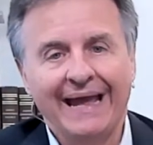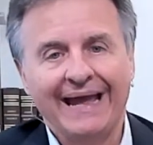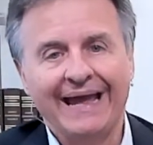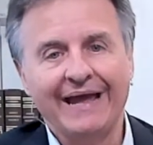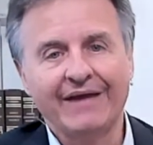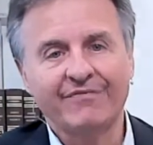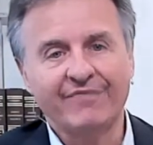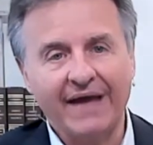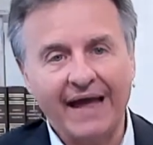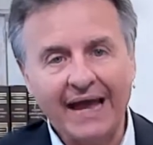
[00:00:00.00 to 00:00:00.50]

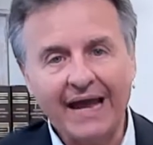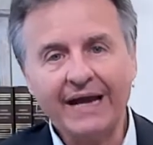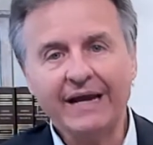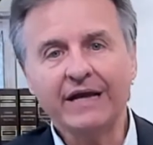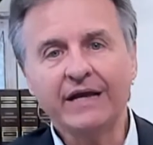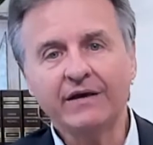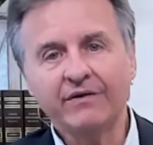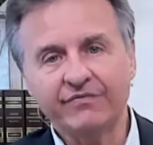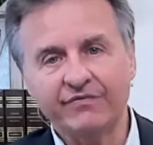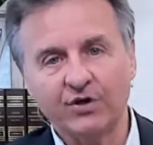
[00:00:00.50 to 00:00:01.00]
if
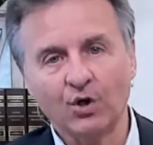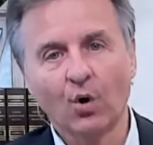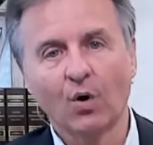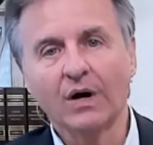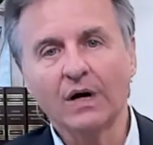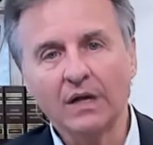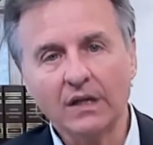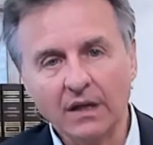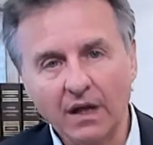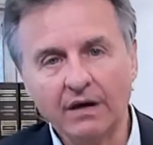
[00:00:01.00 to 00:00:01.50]
any of your
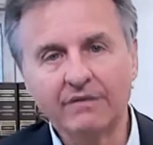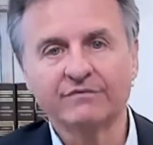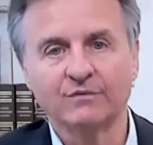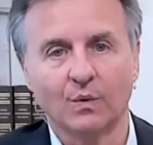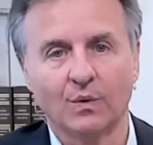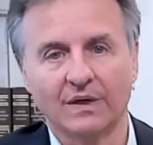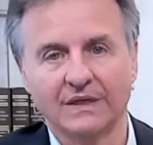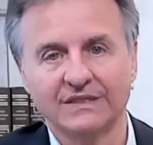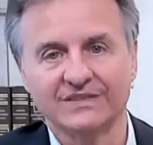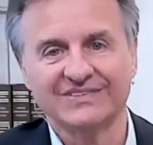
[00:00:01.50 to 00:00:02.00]
loved
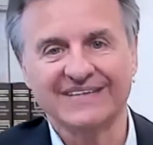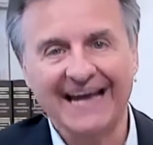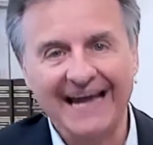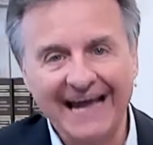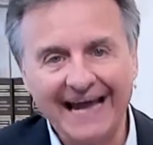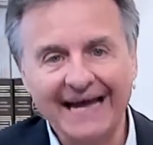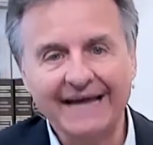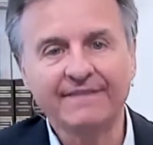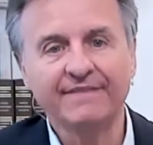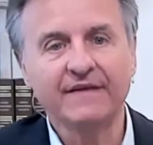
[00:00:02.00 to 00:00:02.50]
ones
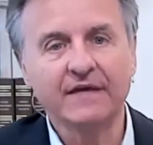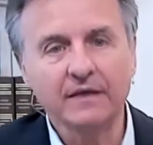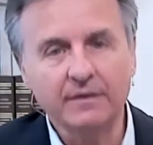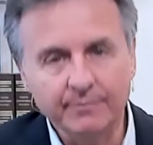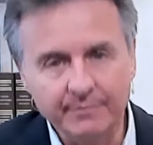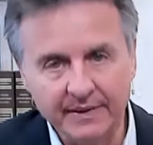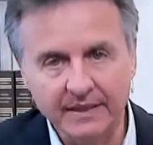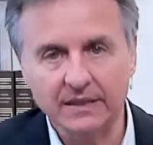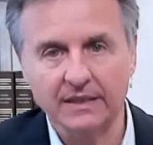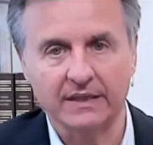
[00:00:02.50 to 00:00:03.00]
had the
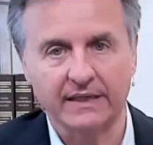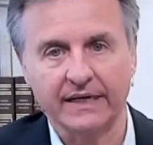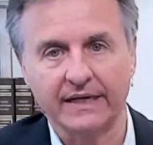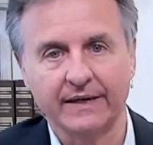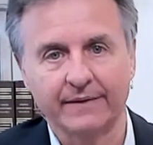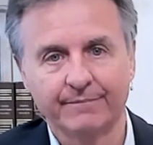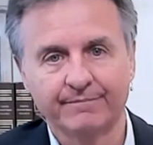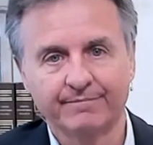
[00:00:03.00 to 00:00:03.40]
ability